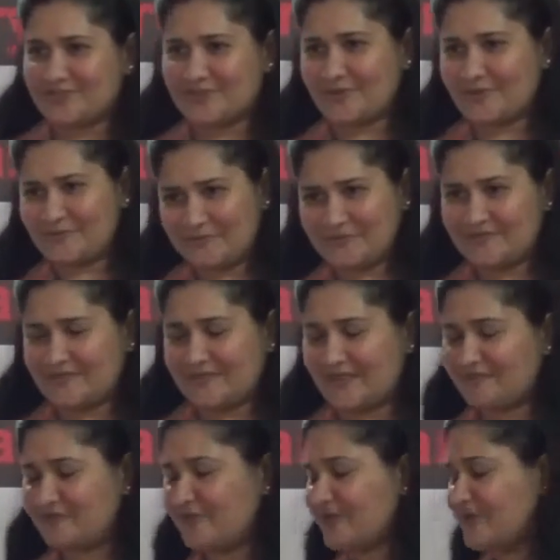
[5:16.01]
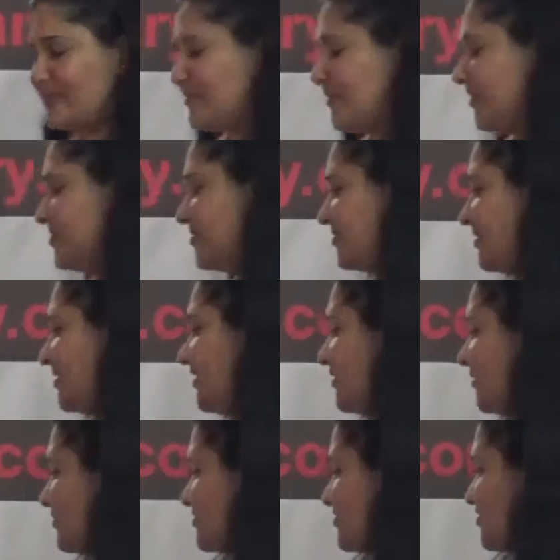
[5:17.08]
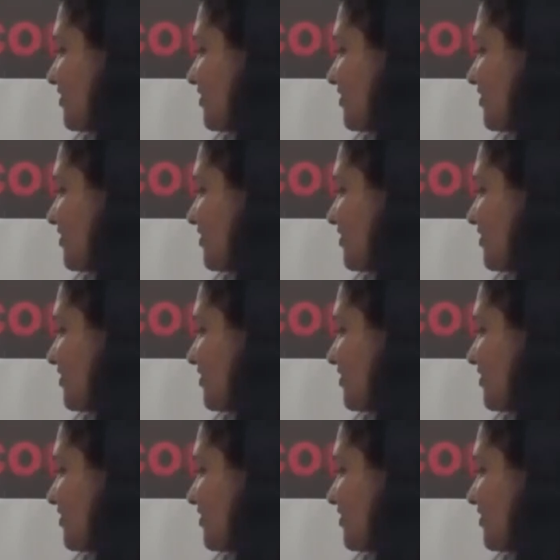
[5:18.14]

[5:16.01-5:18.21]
So therefore he called it the hero's